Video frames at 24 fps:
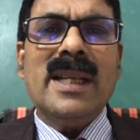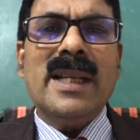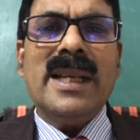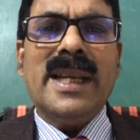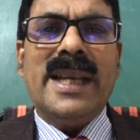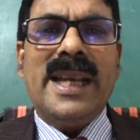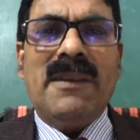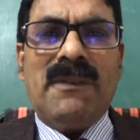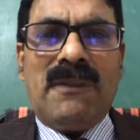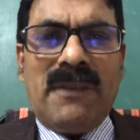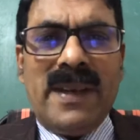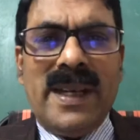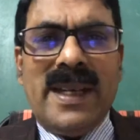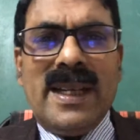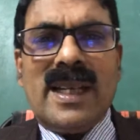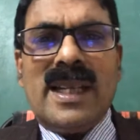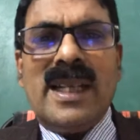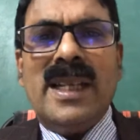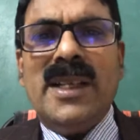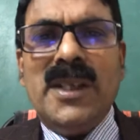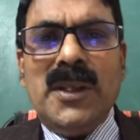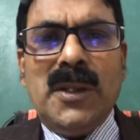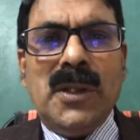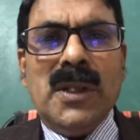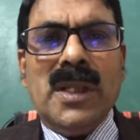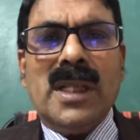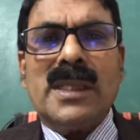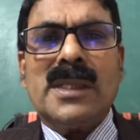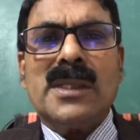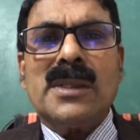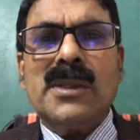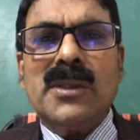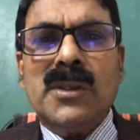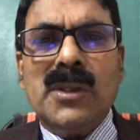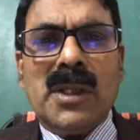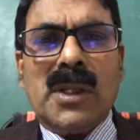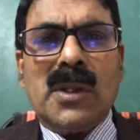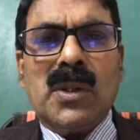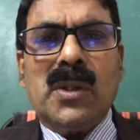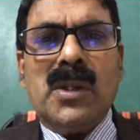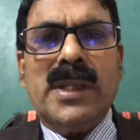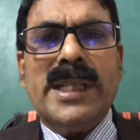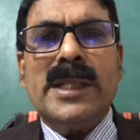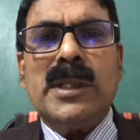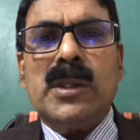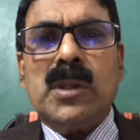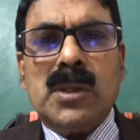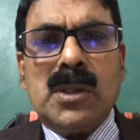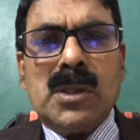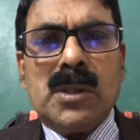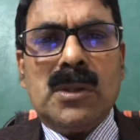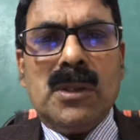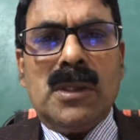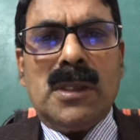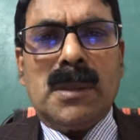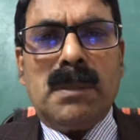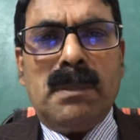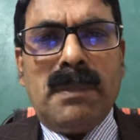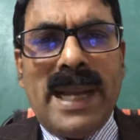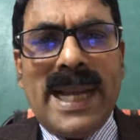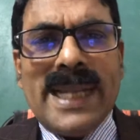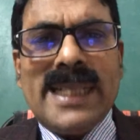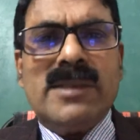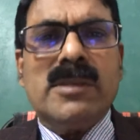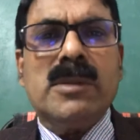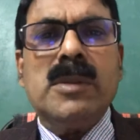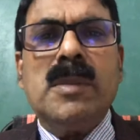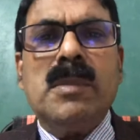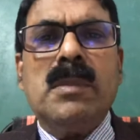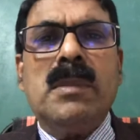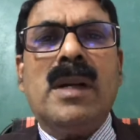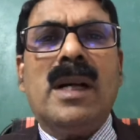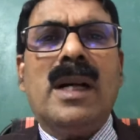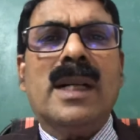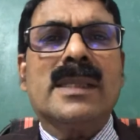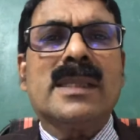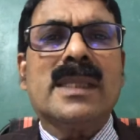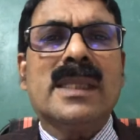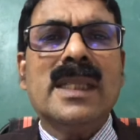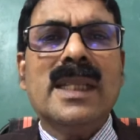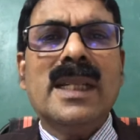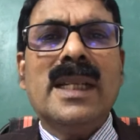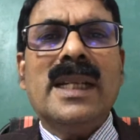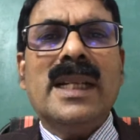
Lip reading: Definitely you are going to score maximum marks.